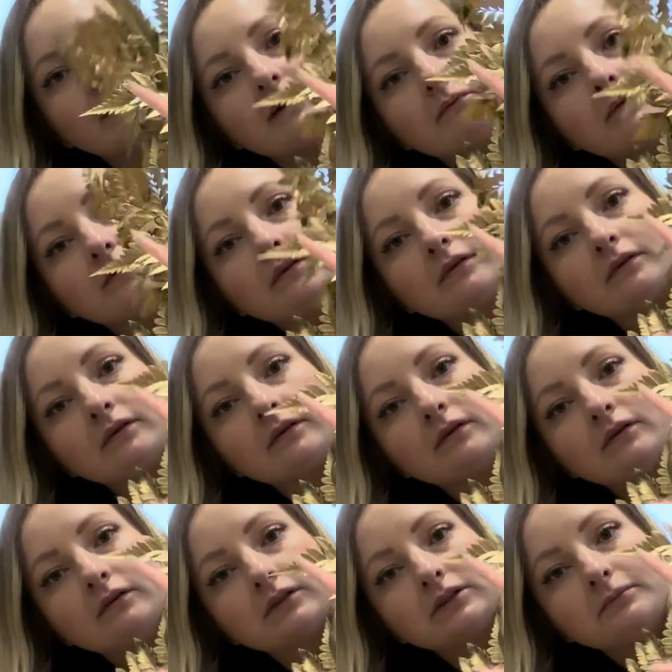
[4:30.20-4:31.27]
that one
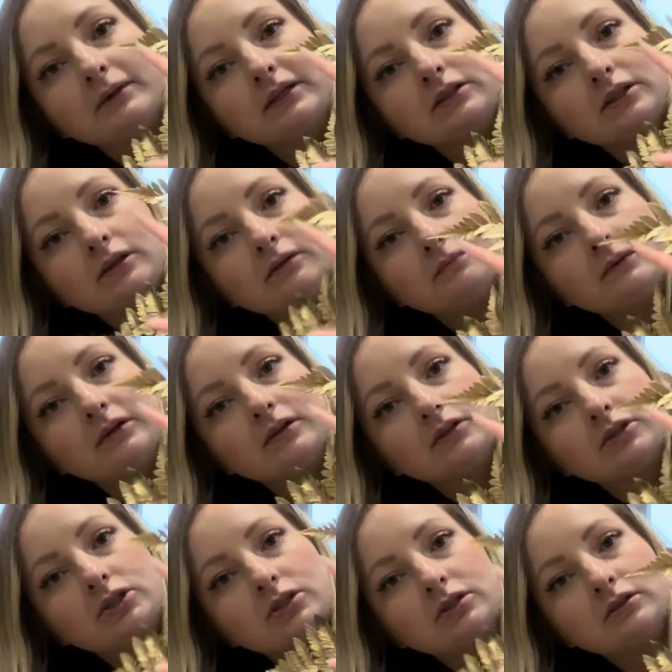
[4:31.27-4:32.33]
looks a bit too
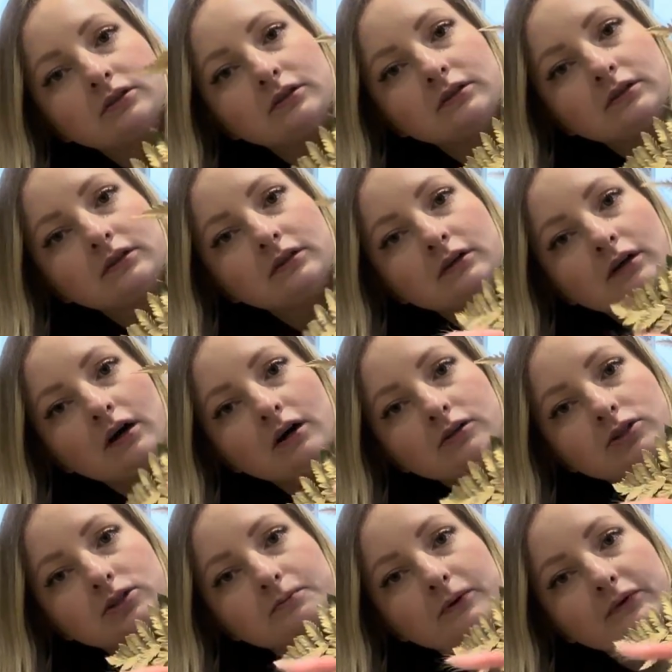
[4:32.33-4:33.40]
much. I'll
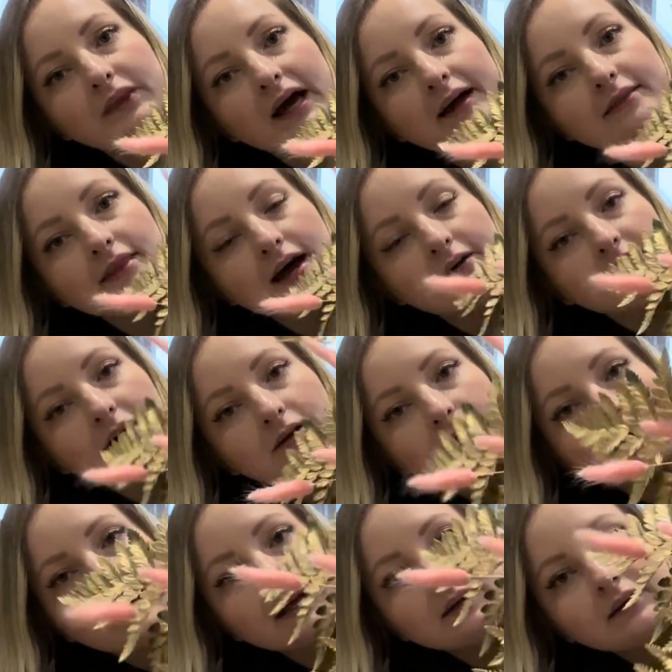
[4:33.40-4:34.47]
just put that in there
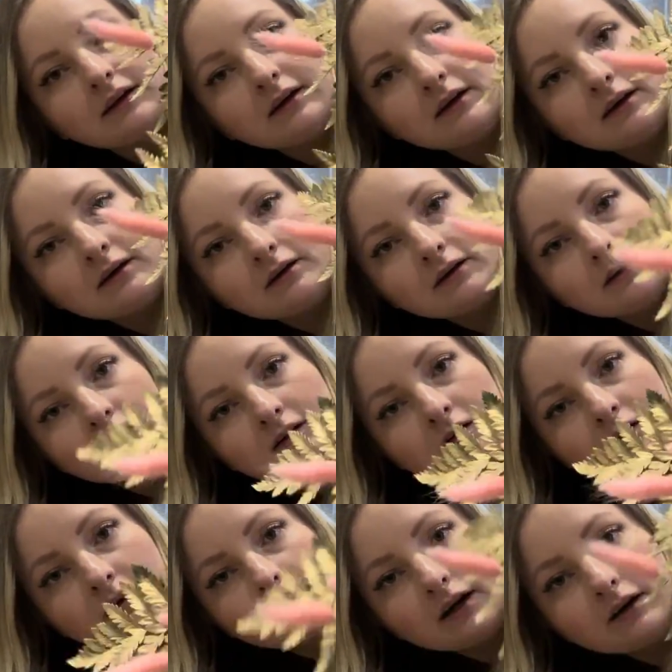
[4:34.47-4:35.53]
anyway.
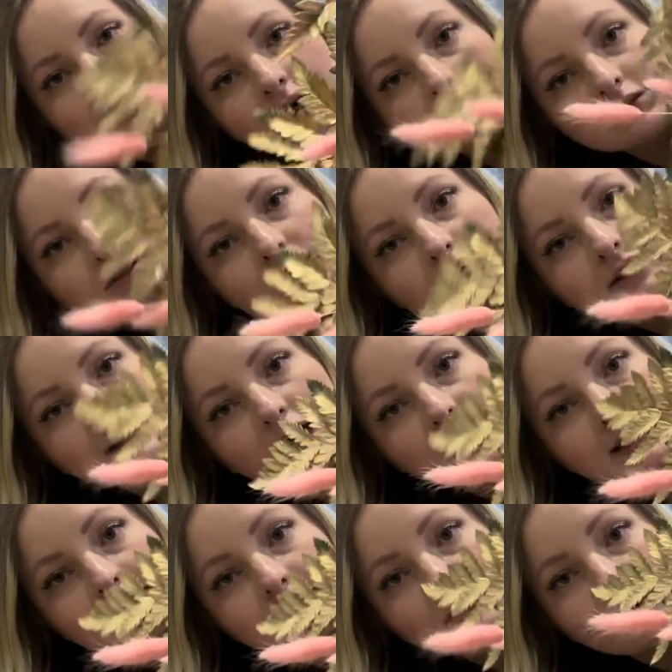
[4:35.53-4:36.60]
And look how stunning that
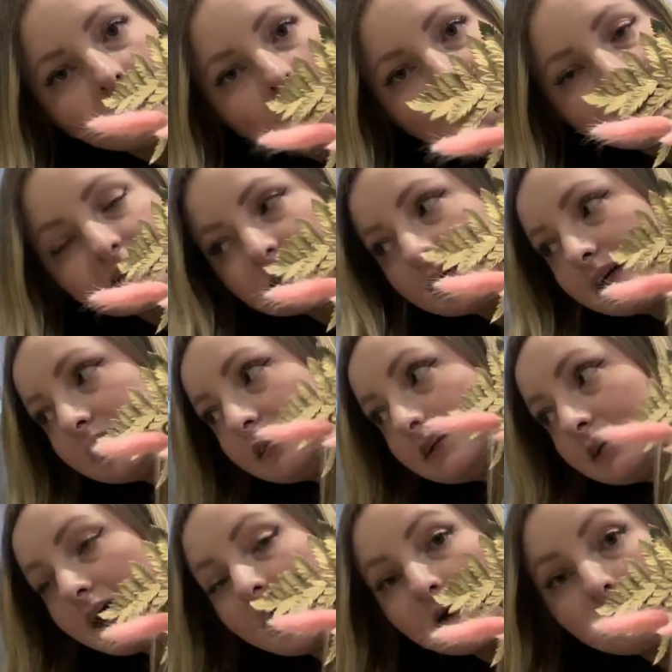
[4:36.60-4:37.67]
is already.
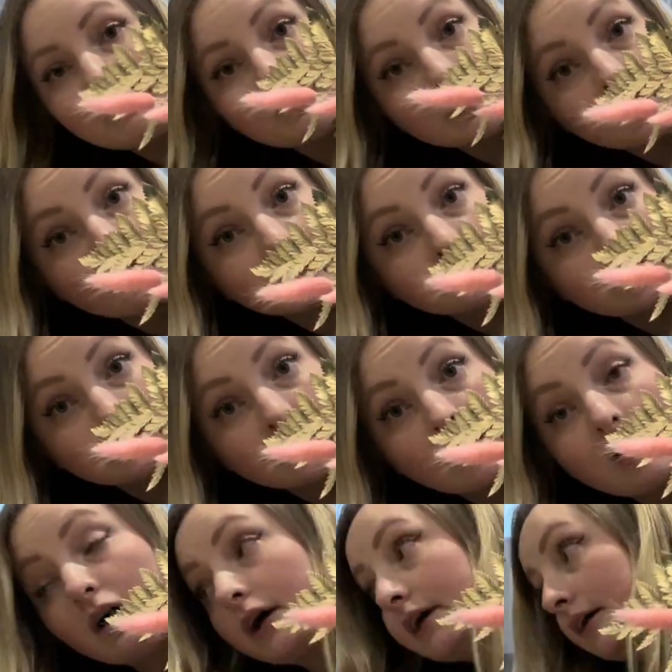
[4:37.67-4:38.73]
Now we're going to
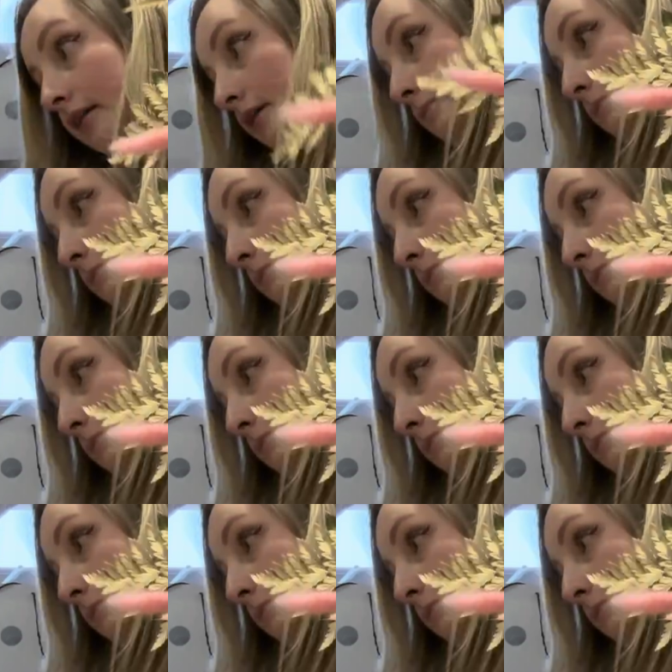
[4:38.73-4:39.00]
tie the